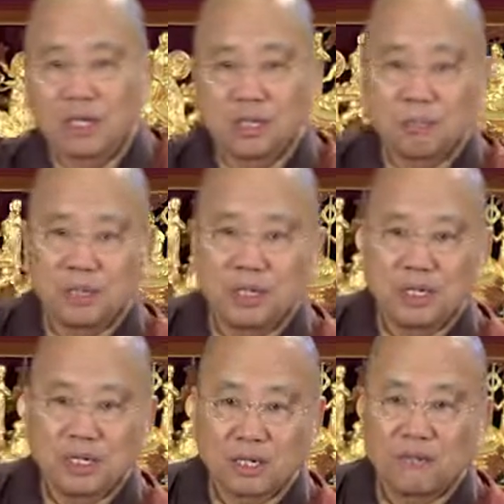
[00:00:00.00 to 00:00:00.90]

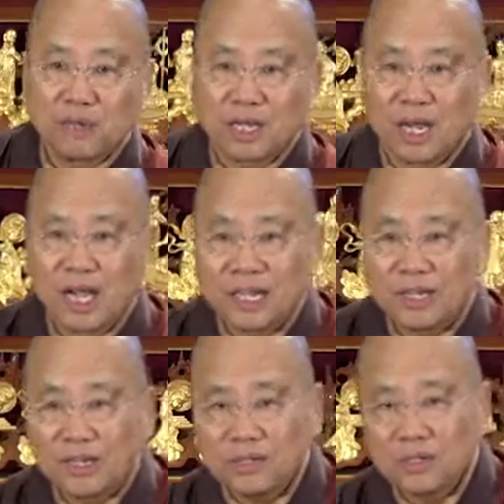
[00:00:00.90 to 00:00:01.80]
contemplating loving
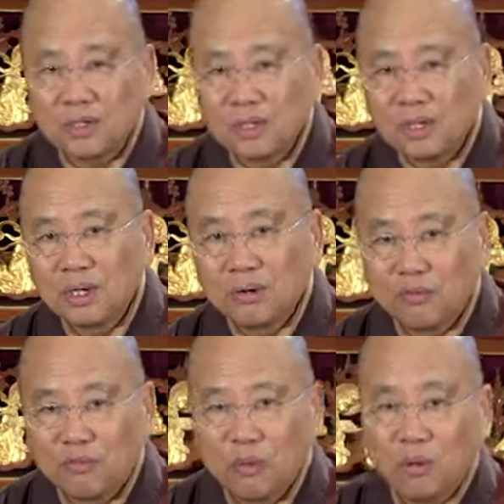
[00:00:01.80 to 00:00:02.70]
kindness.
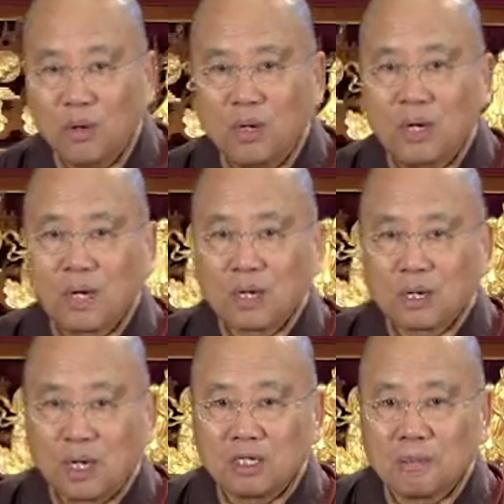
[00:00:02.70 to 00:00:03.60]

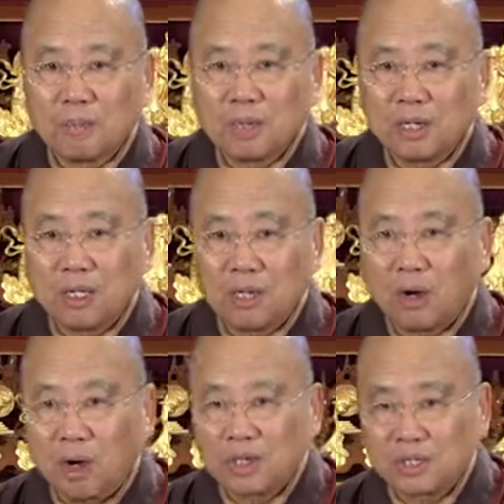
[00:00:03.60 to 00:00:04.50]
4, contemplating
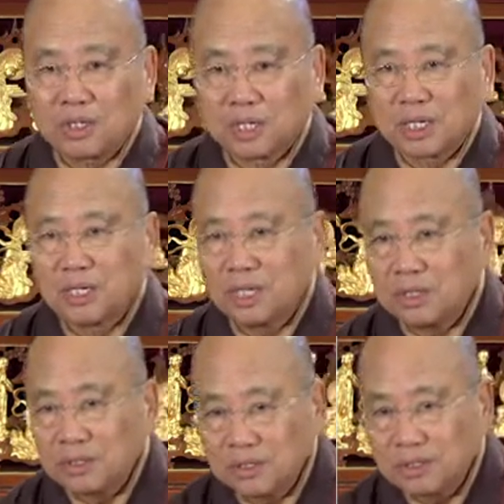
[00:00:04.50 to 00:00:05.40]
causes and
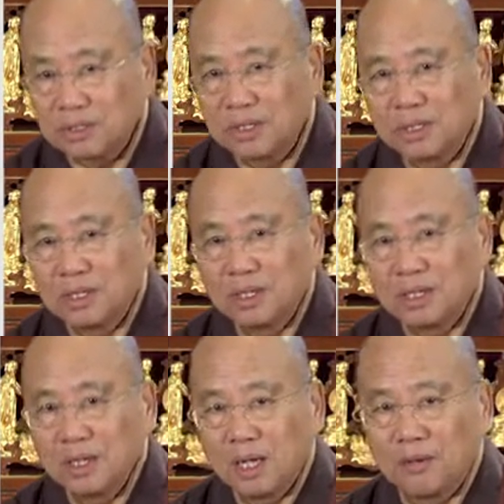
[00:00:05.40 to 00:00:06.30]
conditions.
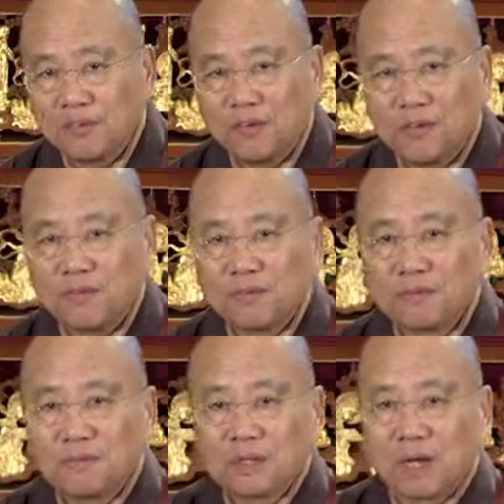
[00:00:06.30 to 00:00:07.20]
And
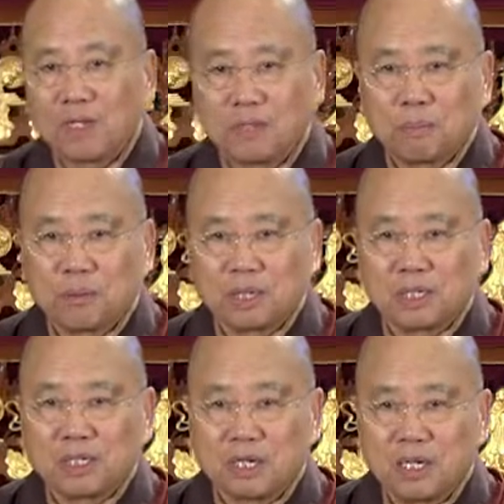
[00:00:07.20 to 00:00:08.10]
5th,
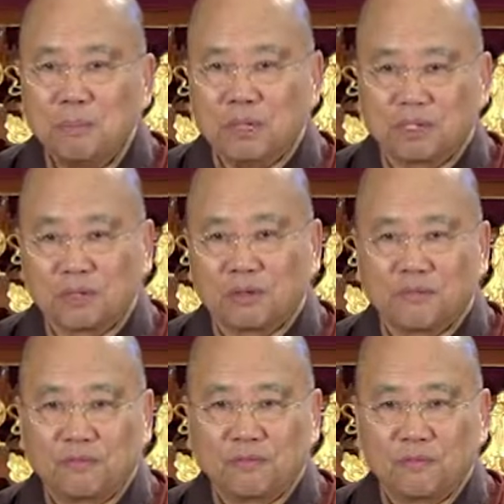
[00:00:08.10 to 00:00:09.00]
contemplating the limits of
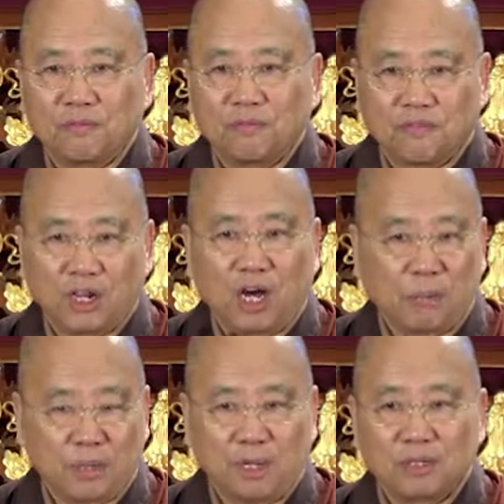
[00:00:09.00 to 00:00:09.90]

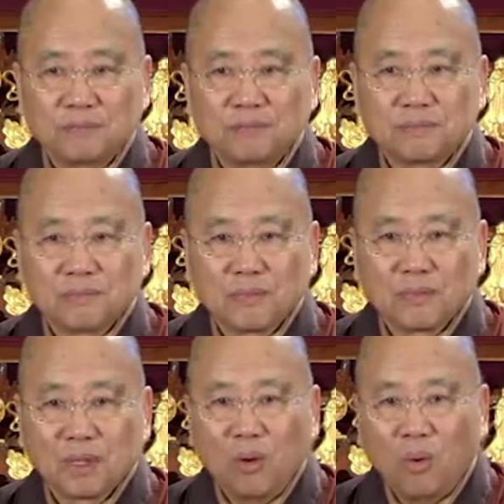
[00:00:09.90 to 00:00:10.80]
phenomena,
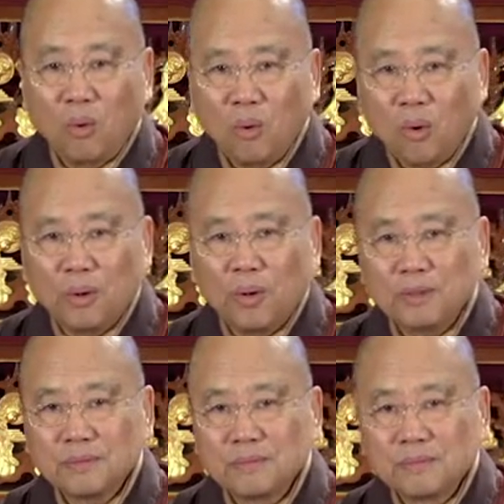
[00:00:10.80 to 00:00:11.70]

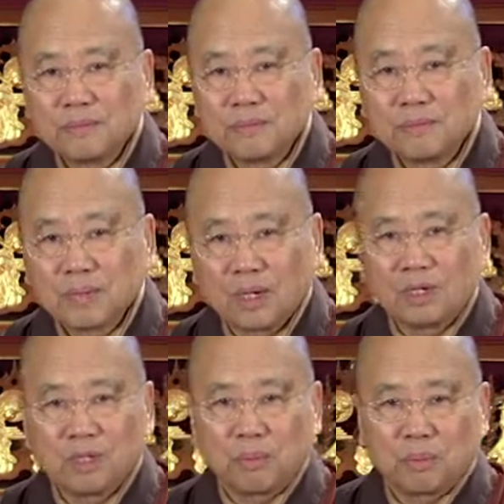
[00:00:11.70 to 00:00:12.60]
or
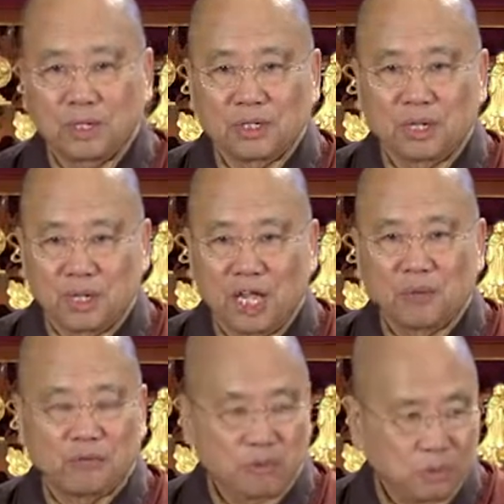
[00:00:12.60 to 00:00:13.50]
contemplating the
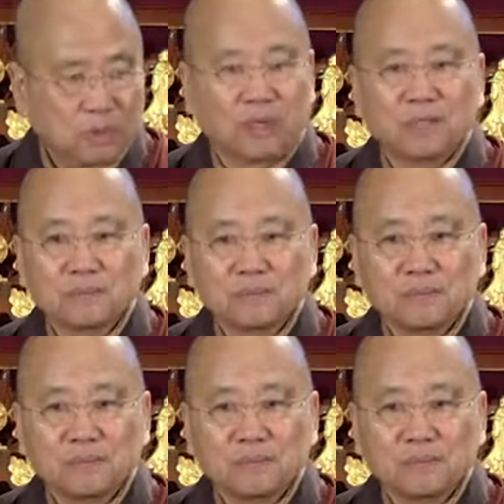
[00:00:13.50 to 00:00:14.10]
name of a Buddha,